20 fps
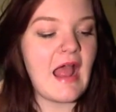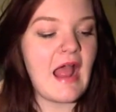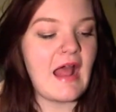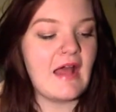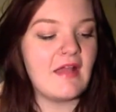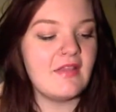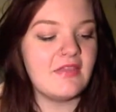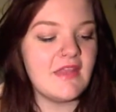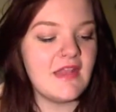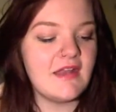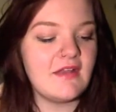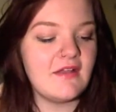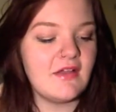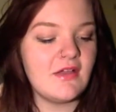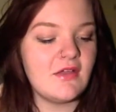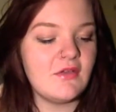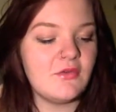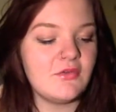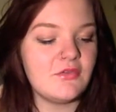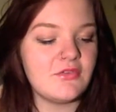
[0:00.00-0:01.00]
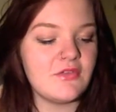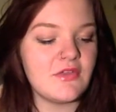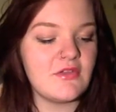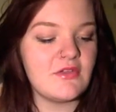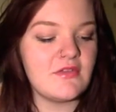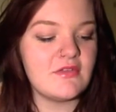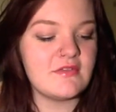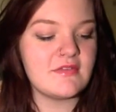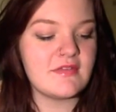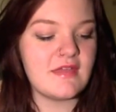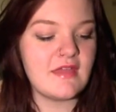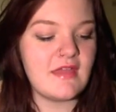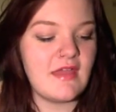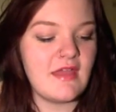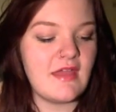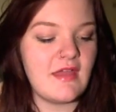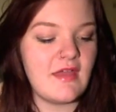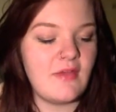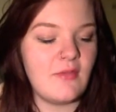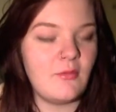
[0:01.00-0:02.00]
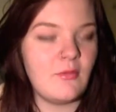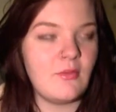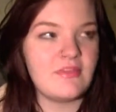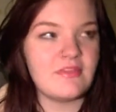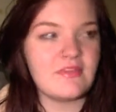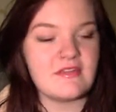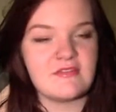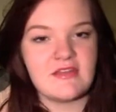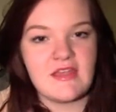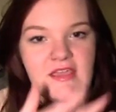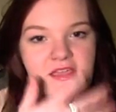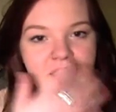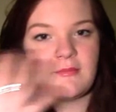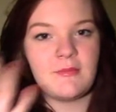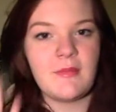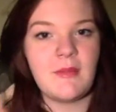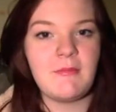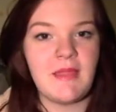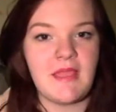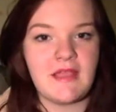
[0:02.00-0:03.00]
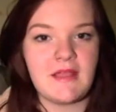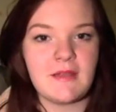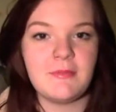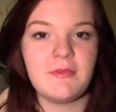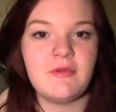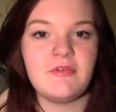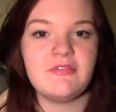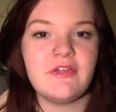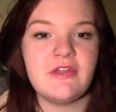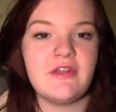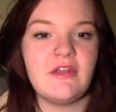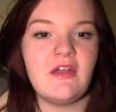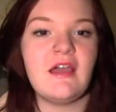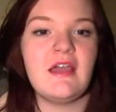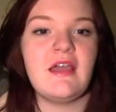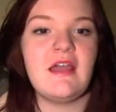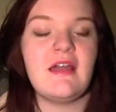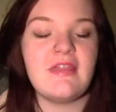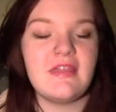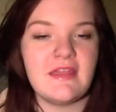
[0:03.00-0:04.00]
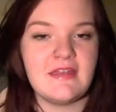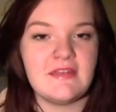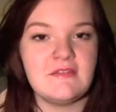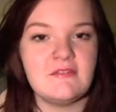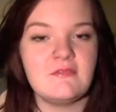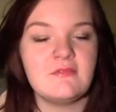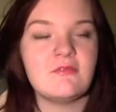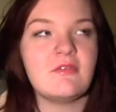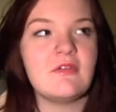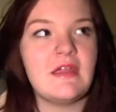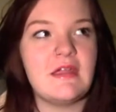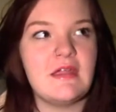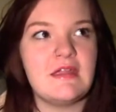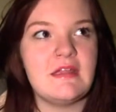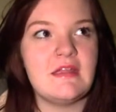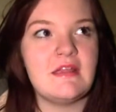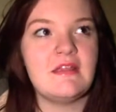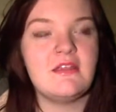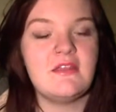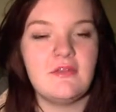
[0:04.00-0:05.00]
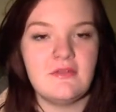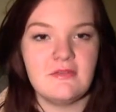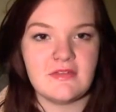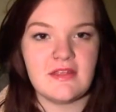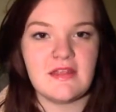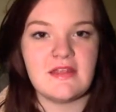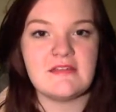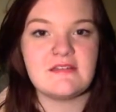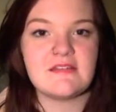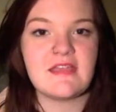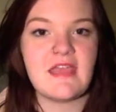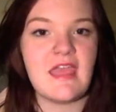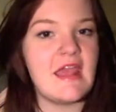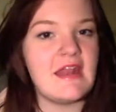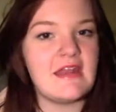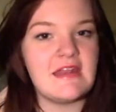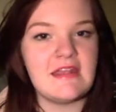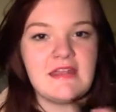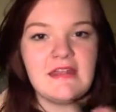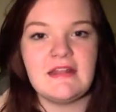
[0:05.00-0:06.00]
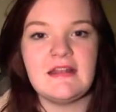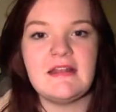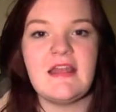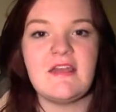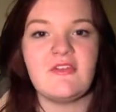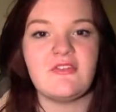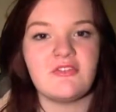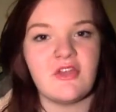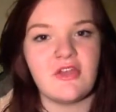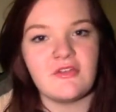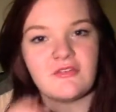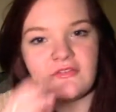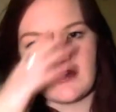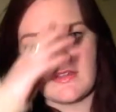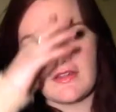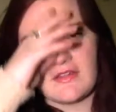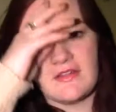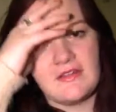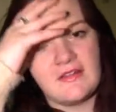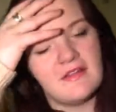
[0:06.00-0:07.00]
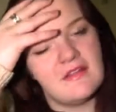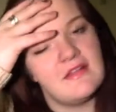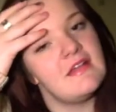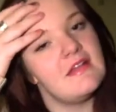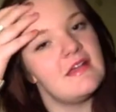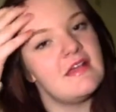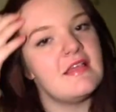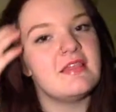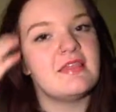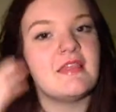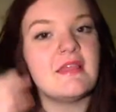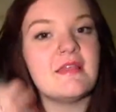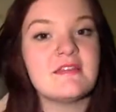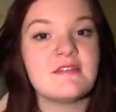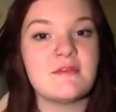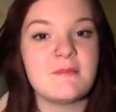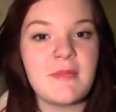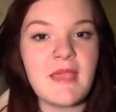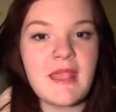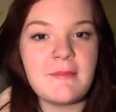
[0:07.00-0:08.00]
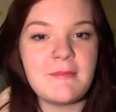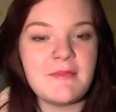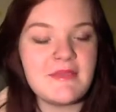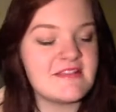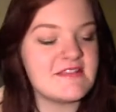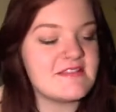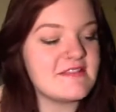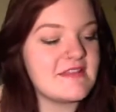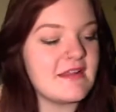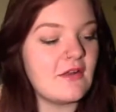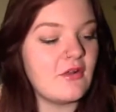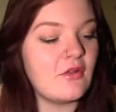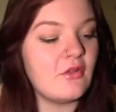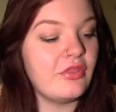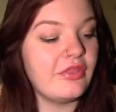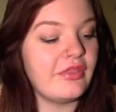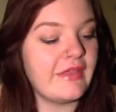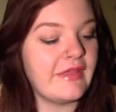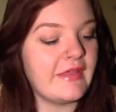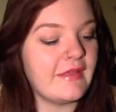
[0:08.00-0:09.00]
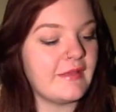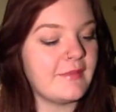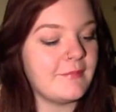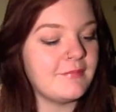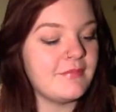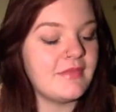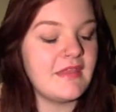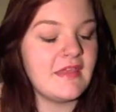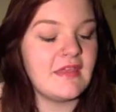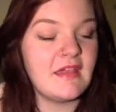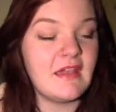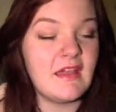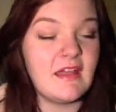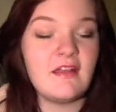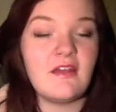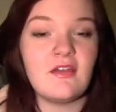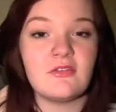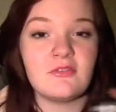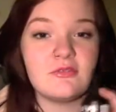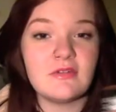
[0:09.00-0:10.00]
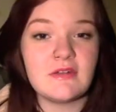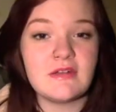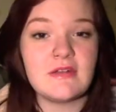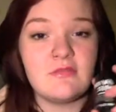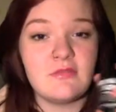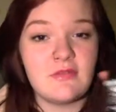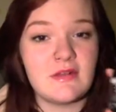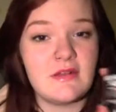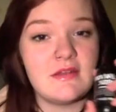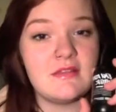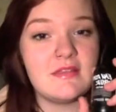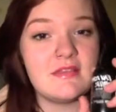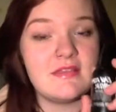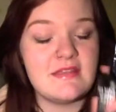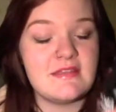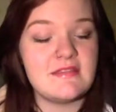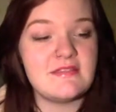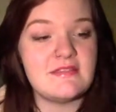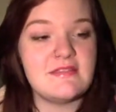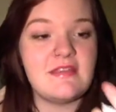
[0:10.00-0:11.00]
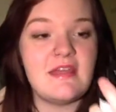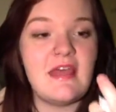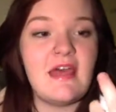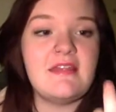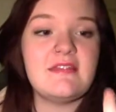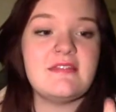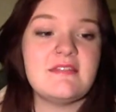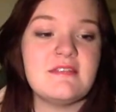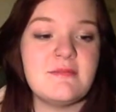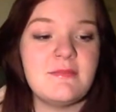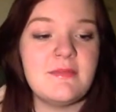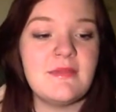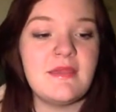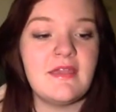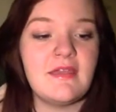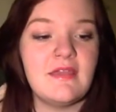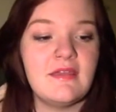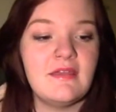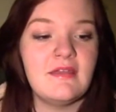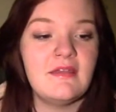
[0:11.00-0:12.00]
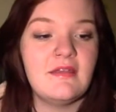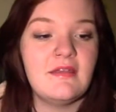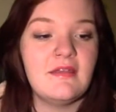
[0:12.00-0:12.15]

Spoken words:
And then I also use it once I've taken my makeup off at night. I then reuse it to get any leftover that may be still on there. And I really, this has to be